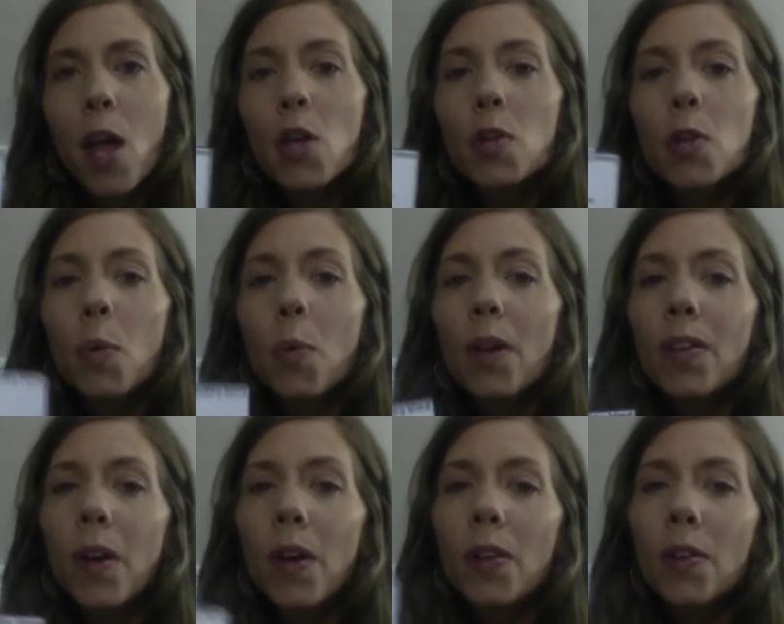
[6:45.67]
So once
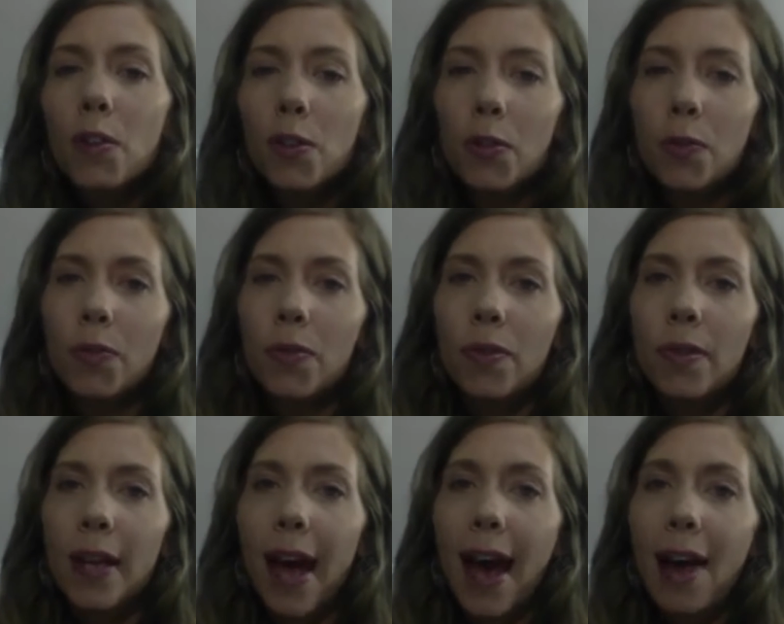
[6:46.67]
all the students
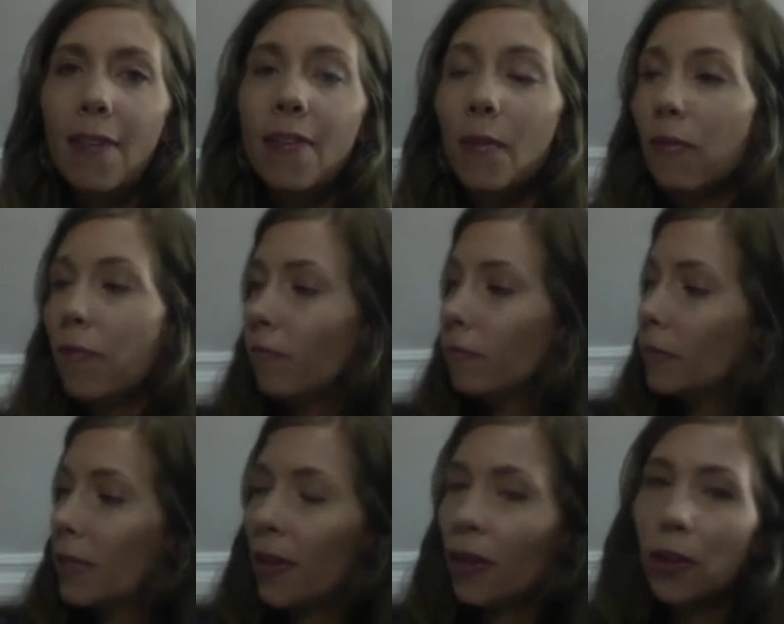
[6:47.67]
have
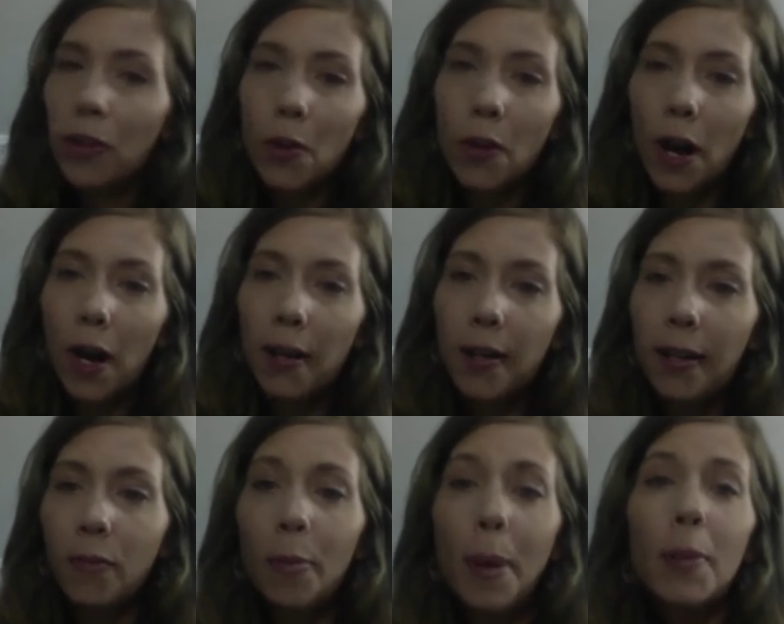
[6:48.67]
done their note card, and
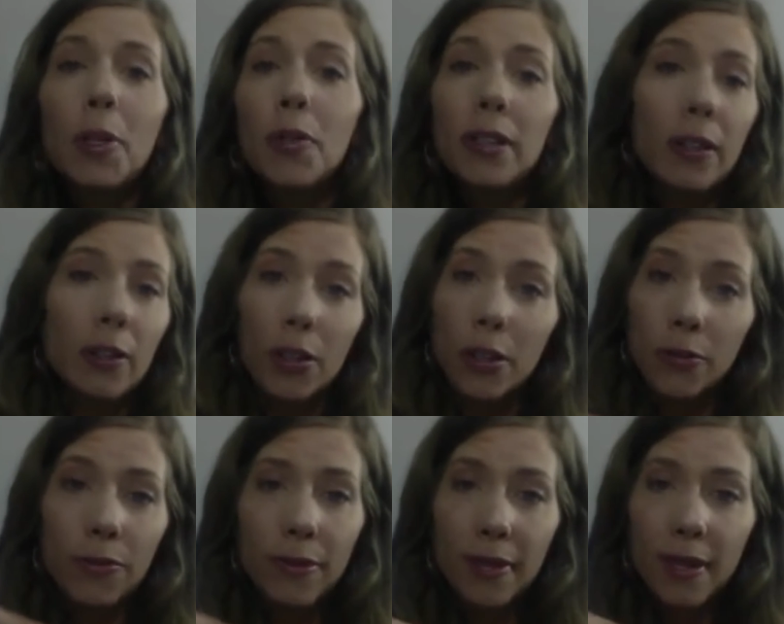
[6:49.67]
remember you can either
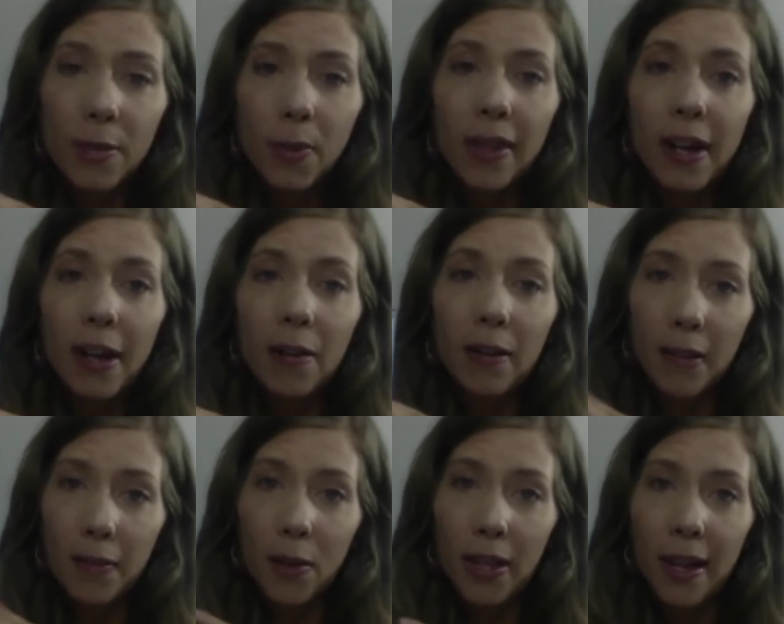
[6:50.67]
use this one that I'll give
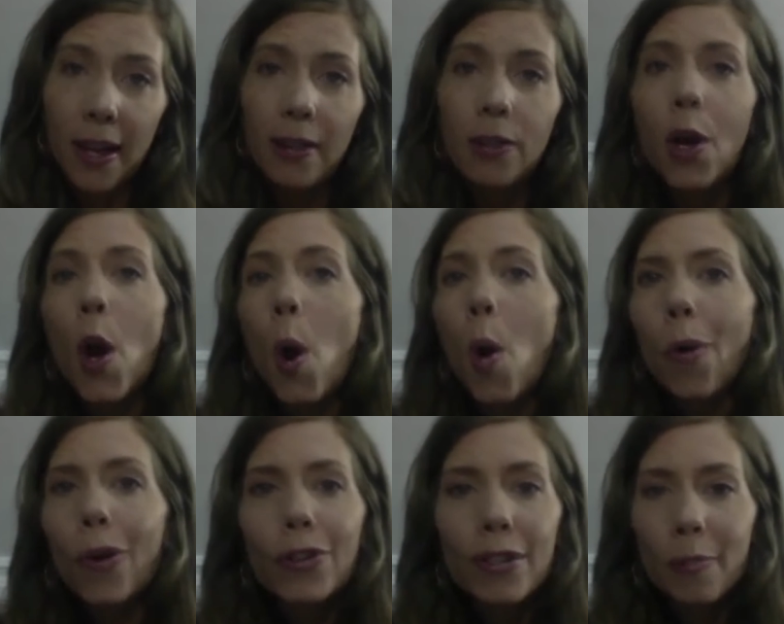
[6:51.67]
you at the end
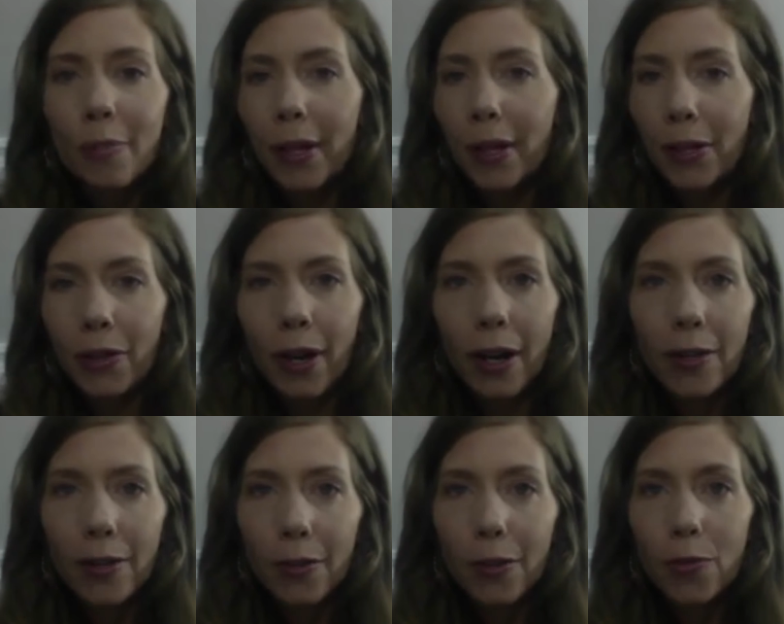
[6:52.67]
or just a plain note card.
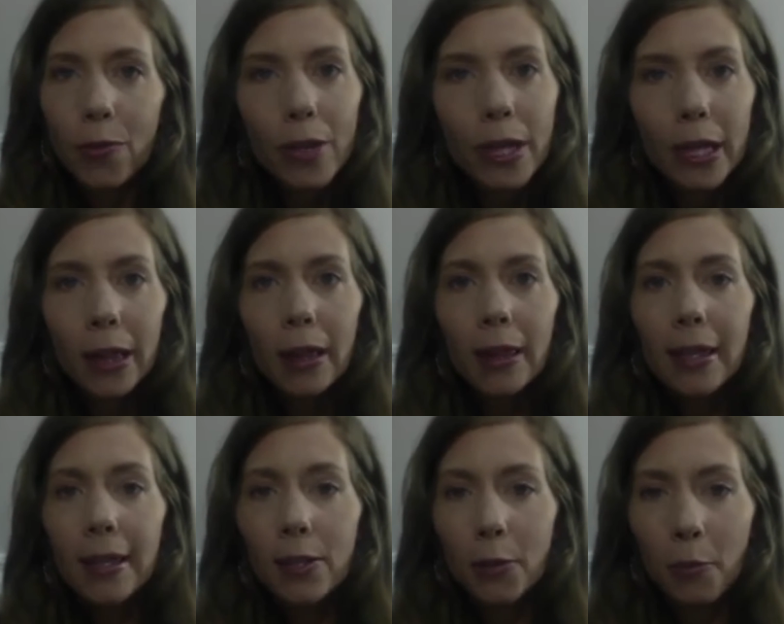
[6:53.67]
So there's really
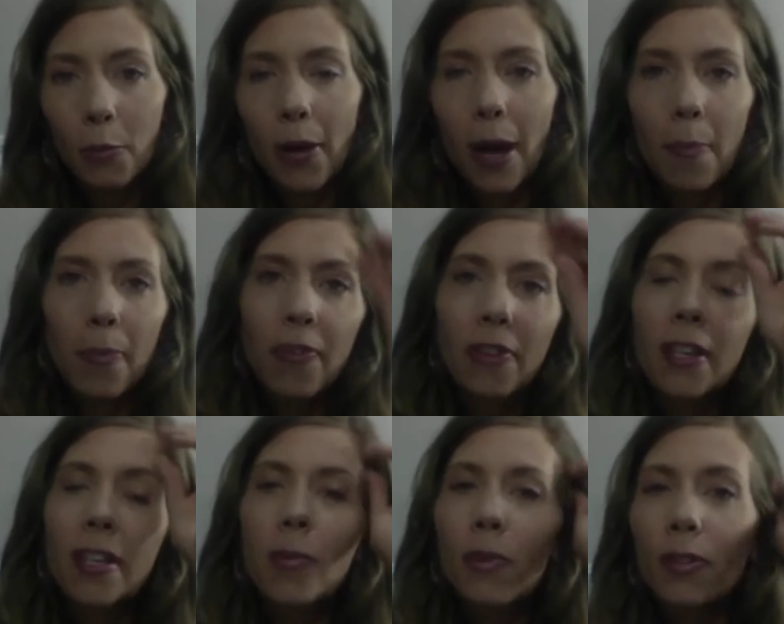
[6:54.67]
little prep for
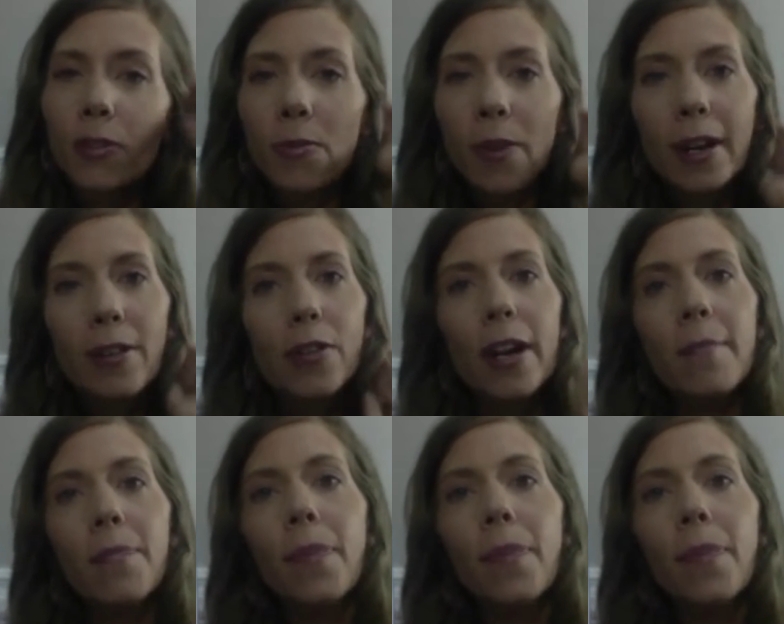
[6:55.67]
this, which is why it's great.